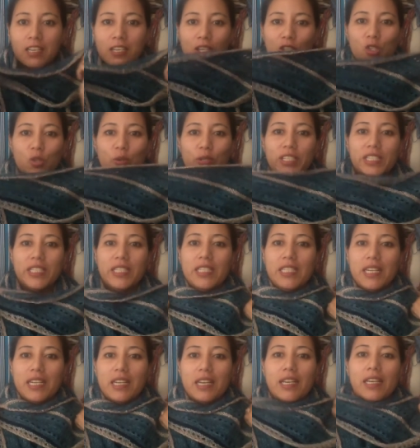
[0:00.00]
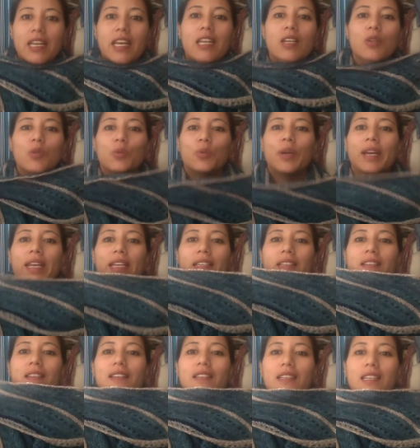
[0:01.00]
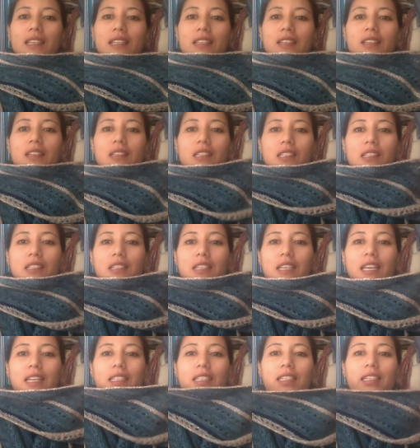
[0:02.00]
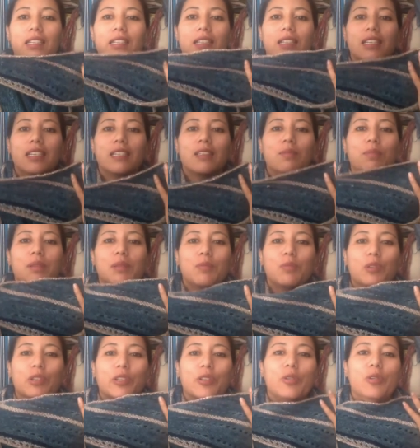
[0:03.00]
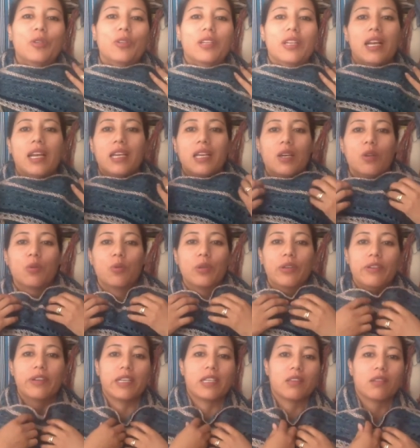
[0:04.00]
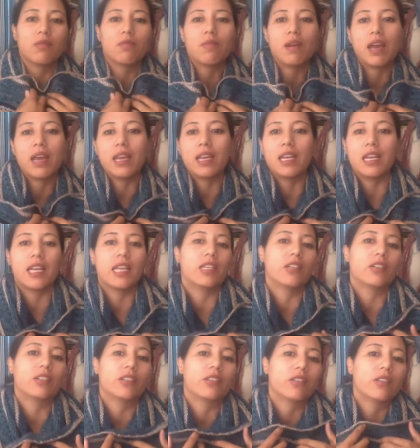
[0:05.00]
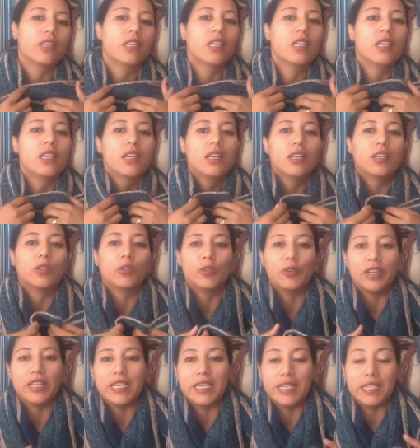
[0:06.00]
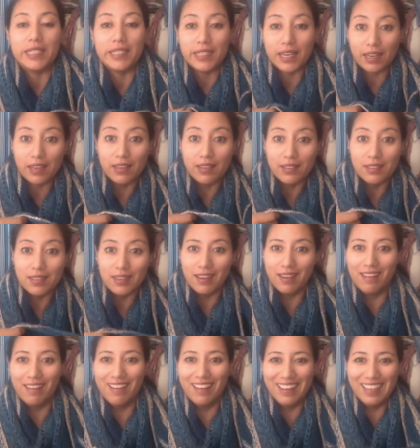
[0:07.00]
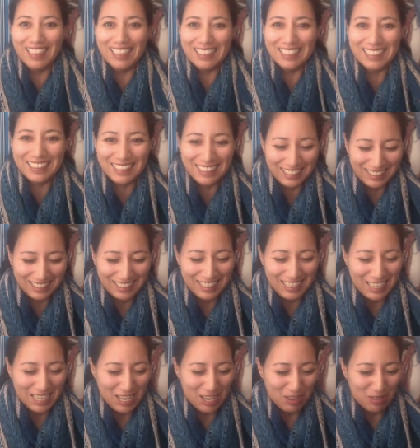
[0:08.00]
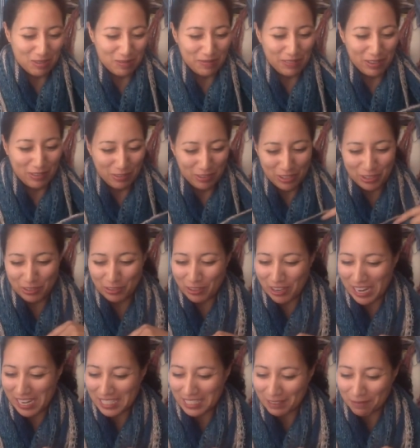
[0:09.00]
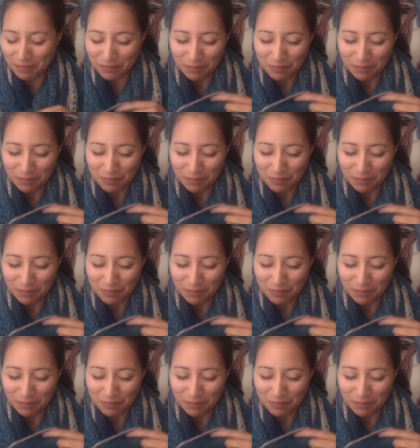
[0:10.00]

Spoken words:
squishy, and I cannot wait till it starts getting a little bit more cold and I can wear it on my leather green jacket. It would be real great.